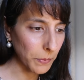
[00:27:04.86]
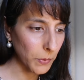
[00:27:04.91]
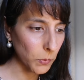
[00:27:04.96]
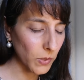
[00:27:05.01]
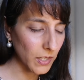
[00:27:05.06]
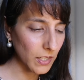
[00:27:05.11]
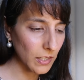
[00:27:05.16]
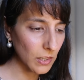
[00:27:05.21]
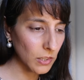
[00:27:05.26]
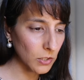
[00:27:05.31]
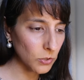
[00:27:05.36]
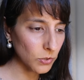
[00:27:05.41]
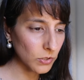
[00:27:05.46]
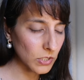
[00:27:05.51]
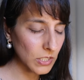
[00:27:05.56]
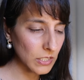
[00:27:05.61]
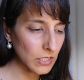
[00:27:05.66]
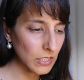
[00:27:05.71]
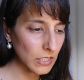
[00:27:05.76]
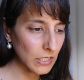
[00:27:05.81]
but when I
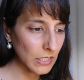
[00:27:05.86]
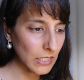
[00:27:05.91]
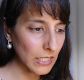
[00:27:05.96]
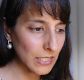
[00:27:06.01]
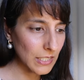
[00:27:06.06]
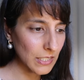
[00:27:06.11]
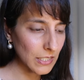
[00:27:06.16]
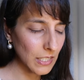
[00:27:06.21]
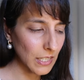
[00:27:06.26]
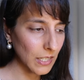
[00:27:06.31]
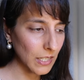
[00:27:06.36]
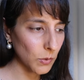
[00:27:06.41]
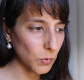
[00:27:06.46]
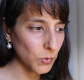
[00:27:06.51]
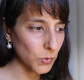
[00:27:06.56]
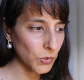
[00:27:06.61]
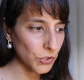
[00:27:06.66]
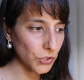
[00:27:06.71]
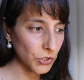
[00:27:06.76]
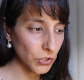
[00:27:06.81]
looked yesterday, I
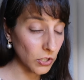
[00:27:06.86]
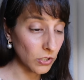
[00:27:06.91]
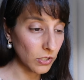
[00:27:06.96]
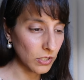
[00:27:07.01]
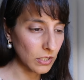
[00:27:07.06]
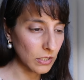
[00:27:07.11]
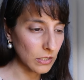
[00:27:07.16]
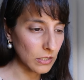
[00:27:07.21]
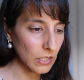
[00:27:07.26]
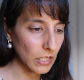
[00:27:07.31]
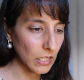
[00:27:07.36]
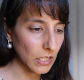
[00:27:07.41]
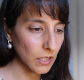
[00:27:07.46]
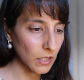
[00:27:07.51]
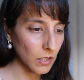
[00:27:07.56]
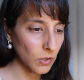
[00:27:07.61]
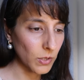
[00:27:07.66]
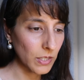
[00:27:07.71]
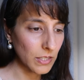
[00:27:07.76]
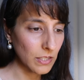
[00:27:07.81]
was shocked. It's like,
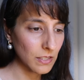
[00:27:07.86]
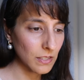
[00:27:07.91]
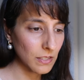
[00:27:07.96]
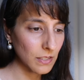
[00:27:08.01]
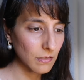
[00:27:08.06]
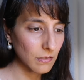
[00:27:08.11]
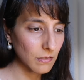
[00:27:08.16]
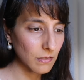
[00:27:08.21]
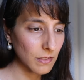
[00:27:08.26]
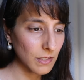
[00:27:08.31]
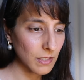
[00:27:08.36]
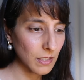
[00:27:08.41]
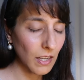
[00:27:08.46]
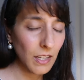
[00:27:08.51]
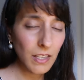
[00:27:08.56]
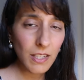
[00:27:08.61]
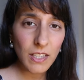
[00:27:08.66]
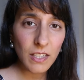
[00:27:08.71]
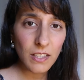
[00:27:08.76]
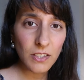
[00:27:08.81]
oh, it's
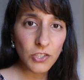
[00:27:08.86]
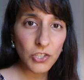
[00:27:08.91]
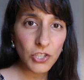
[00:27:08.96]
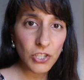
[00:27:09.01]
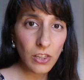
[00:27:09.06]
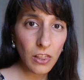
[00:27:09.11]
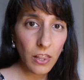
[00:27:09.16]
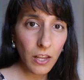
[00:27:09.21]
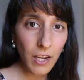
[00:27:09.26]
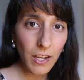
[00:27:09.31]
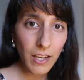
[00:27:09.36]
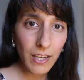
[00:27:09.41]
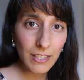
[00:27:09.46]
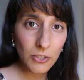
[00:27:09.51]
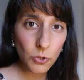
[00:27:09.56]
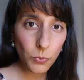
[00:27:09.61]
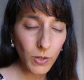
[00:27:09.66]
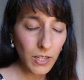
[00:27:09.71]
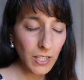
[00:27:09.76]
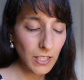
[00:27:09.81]
starting in July
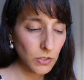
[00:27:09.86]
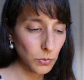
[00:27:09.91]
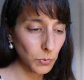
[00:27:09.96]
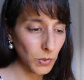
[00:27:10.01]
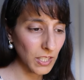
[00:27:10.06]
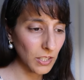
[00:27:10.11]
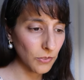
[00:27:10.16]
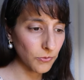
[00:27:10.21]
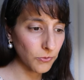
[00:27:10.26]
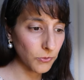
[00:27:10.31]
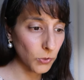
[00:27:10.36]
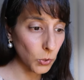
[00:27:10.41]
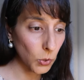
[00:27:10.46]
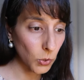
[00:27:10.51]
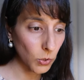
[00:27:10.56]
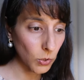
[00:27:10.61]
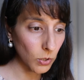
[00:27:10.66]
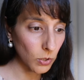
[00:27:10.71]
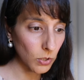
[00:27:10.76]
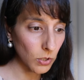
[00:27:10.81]
twenty
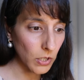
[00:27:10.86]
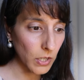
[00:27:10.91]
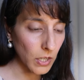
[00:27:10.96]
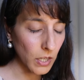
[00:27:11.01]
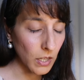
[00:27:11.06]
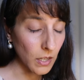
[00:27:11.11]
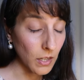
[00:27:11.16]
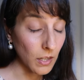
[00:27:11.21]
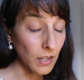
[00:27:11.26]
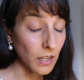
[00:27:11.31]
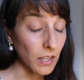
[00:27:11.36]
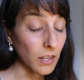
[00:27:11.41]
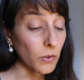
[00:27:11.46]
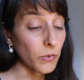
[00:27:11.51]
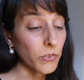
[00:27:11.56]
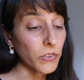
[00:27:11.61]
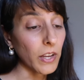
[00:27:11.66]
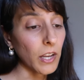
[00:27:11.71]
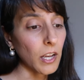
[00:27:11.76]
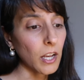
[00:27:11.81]
twenty-four. And I
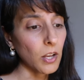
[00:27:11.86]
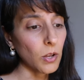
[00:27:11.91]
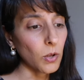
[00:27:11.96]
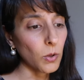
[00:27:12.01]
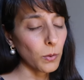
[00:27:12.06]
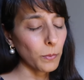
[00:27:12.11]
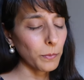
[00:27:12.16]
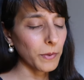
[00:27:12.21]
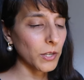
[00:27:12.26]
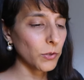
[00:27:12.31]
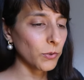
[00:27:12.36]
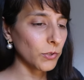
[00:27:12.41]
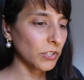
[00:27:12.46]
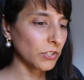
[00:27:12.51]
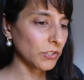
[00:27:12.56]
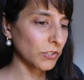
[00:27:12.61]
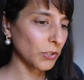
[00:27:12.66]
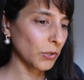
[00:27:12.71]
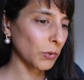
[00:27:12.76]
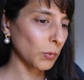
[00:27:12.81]
was like, oh my
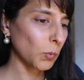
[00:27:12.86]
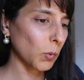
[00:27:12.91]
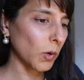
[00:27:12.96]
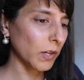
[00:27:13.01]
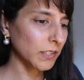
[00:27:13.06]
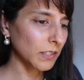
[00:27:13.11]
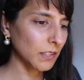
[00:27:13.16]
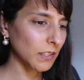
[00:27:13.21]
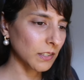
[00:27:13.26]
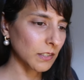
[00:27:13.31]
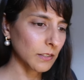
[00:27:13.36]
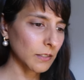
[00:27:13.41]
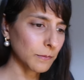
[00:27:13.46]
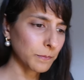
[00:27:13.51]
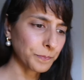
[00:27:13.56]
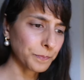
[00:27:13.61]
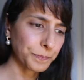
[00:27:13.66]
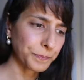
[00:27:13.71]
goodness, no wonder.